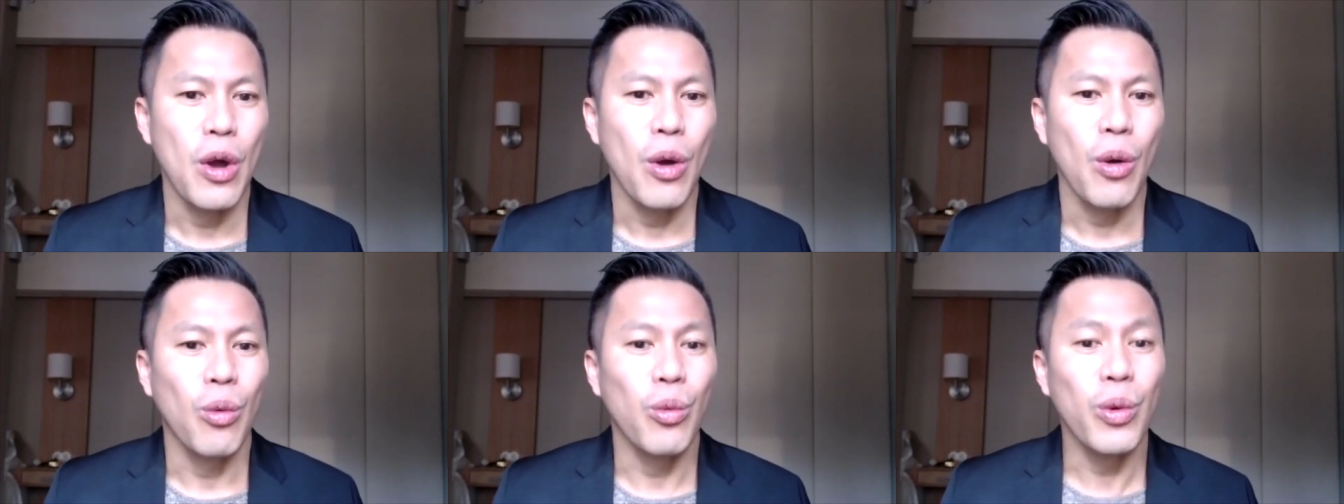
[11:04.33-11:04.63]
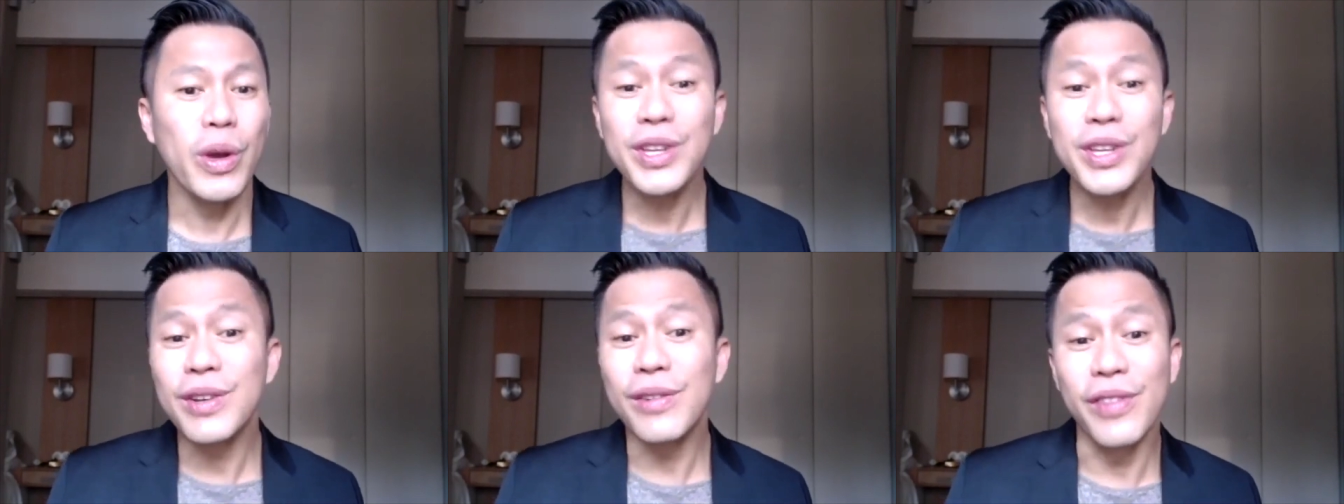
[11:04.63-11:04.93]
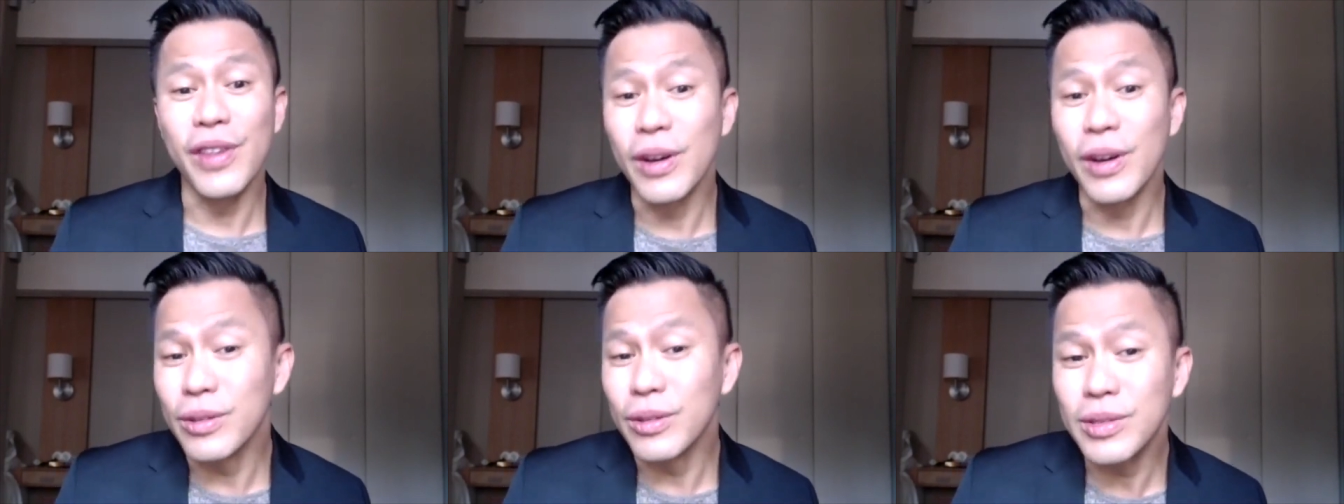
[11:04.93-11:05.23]
which of
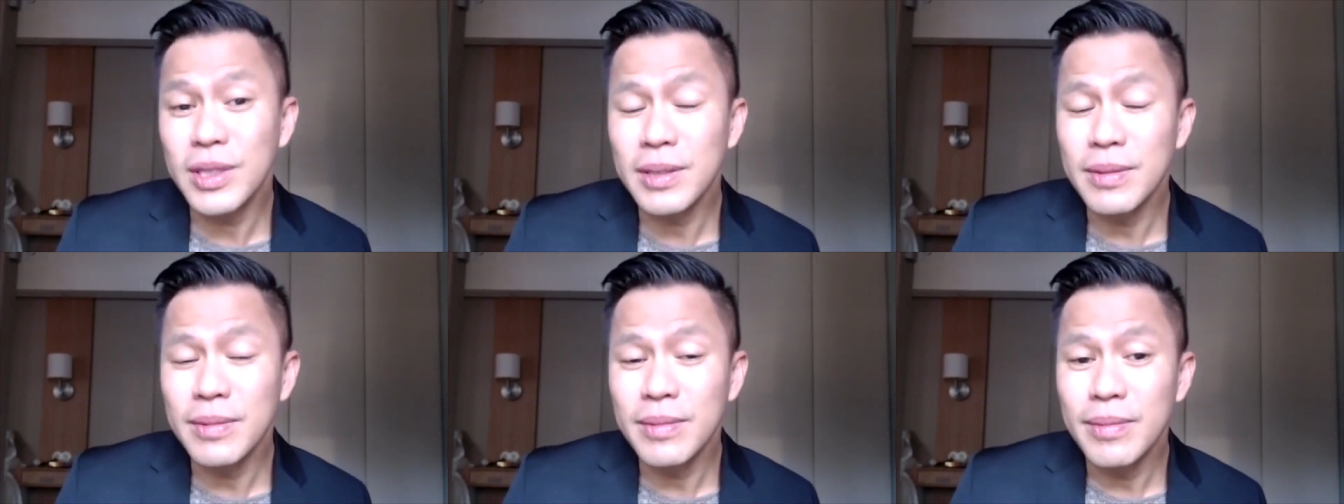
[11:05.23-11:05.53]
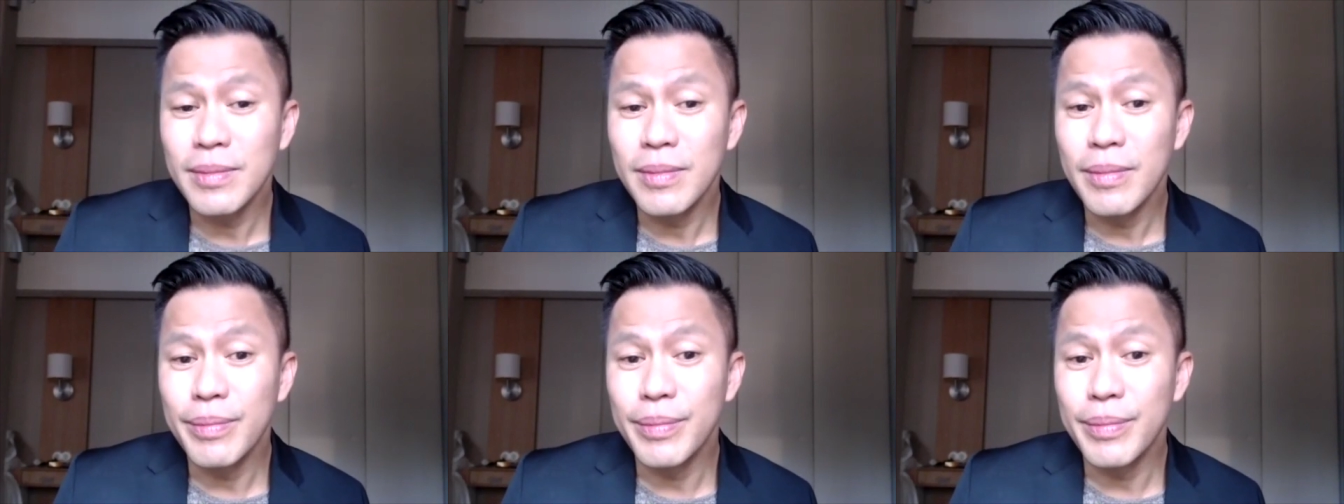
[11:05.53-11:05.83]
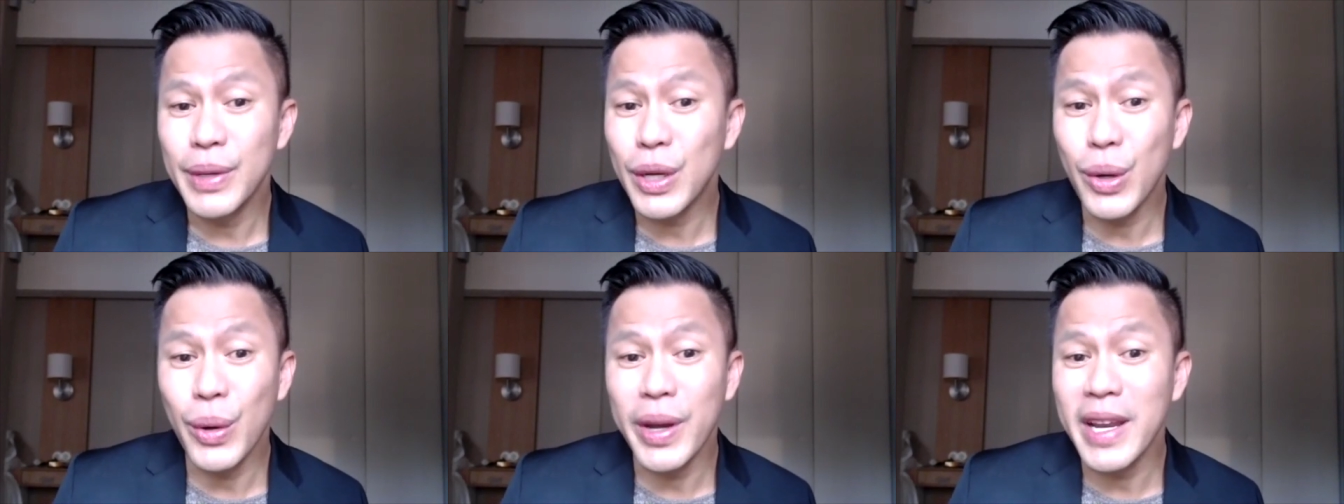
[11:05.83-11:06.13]
those
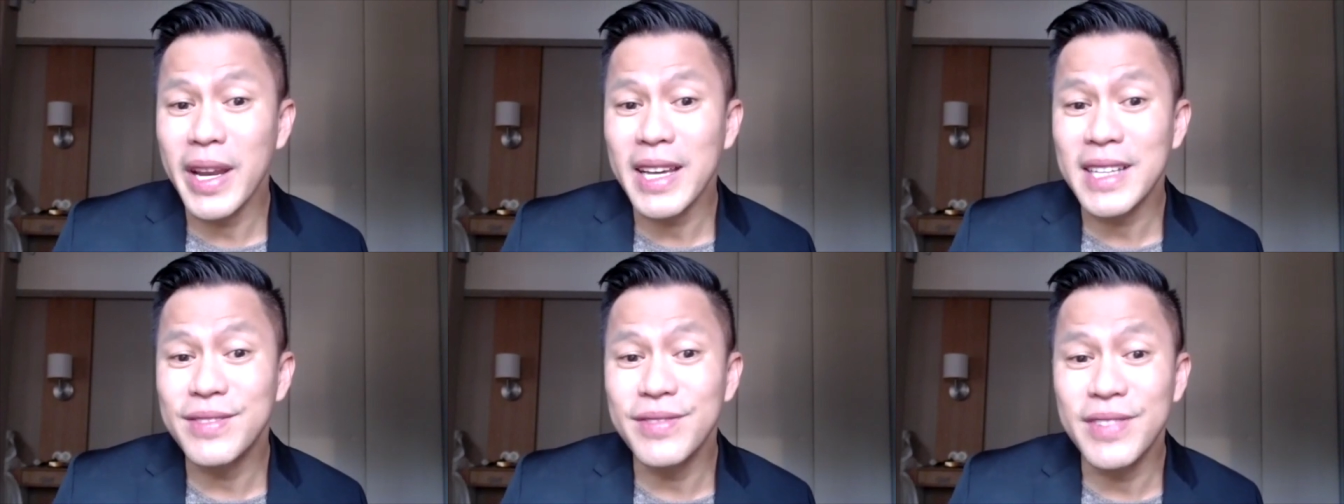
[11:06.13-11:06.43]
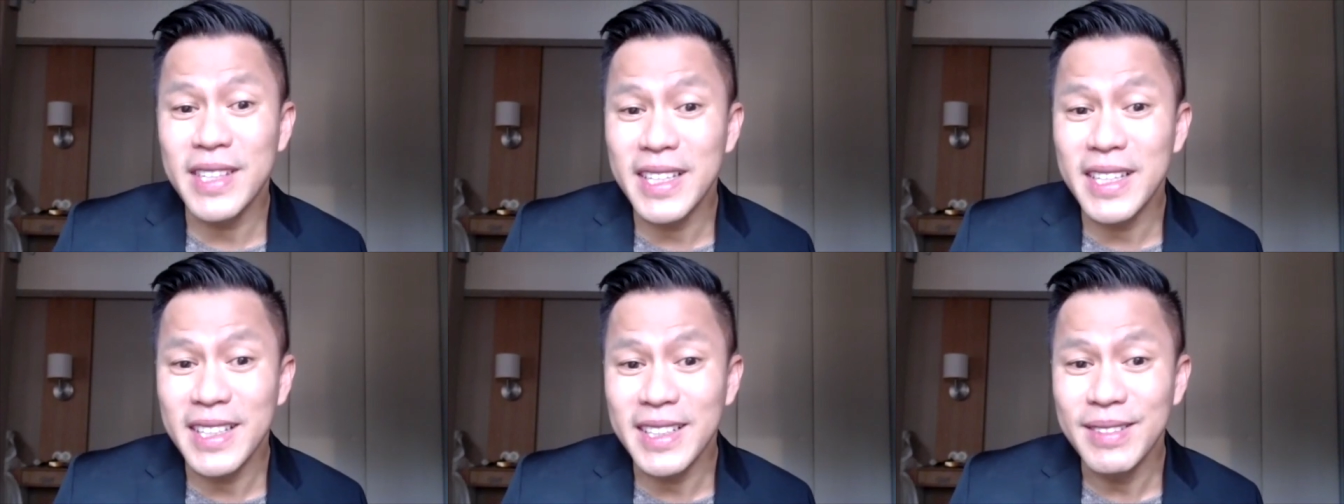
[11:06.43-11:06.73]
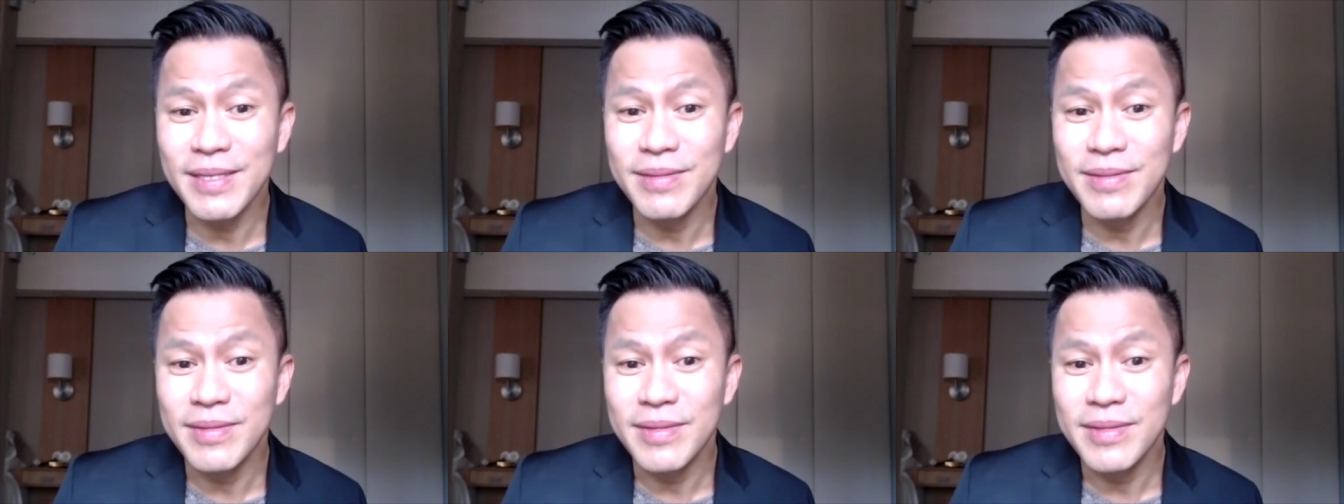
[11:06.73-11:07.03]
Bitcoin SV
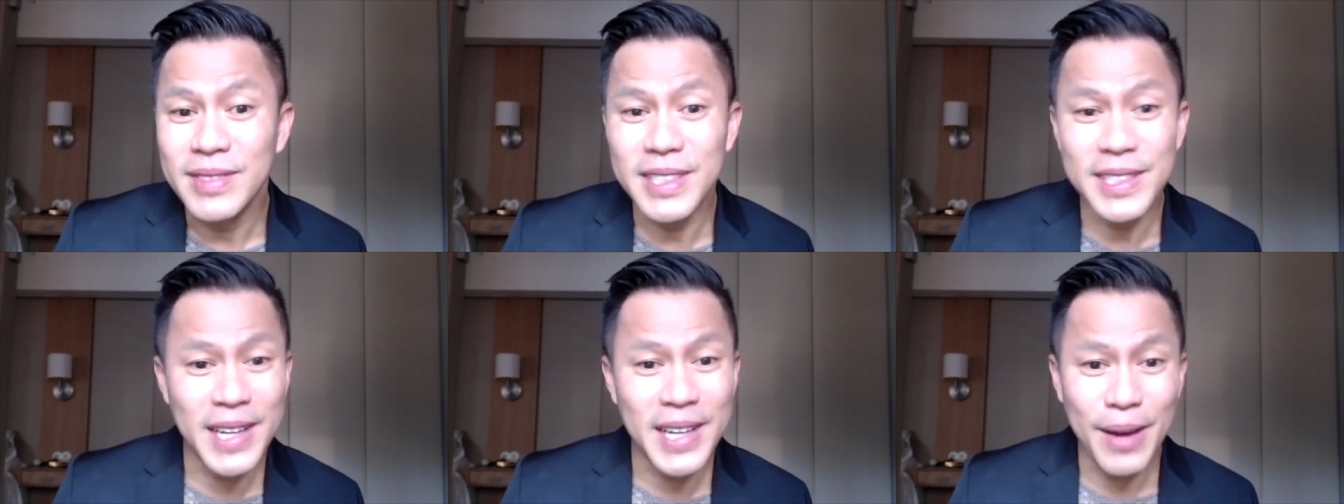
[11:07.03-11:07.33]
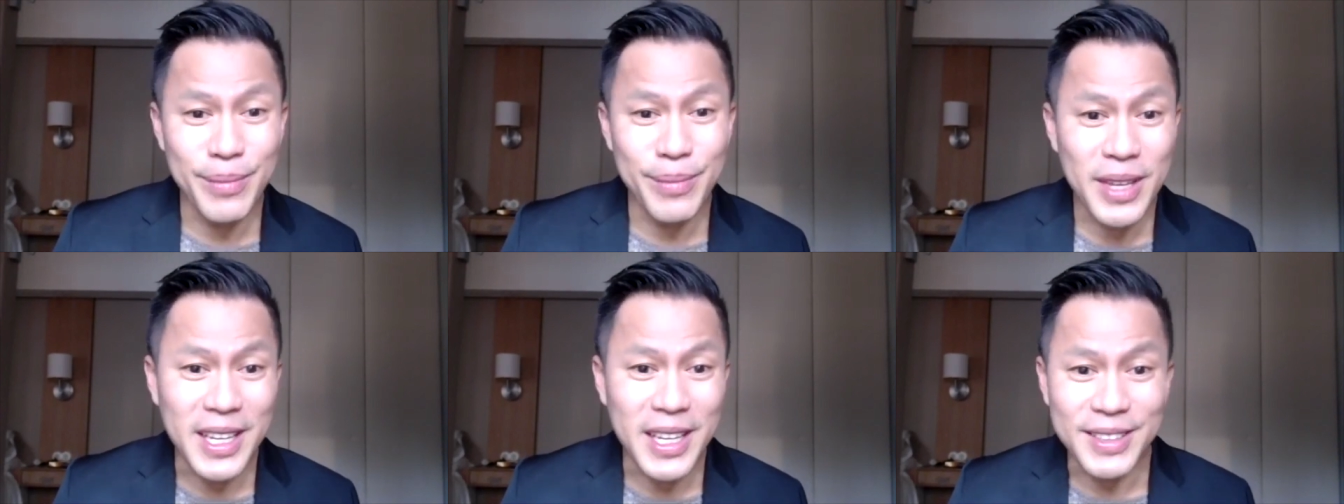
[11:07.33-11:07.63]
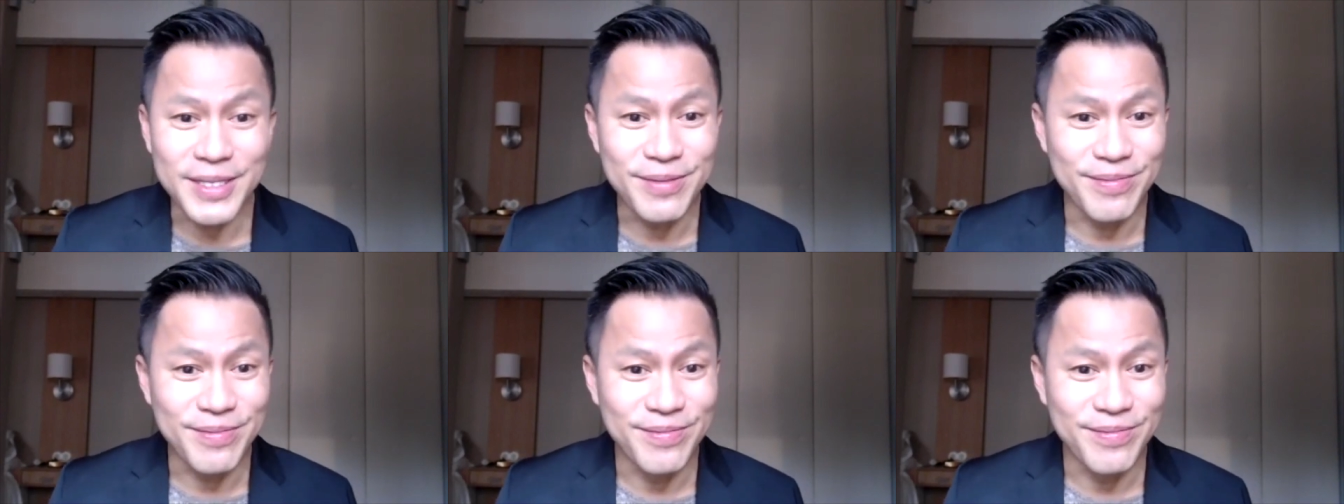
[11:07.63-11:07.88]
did not meet.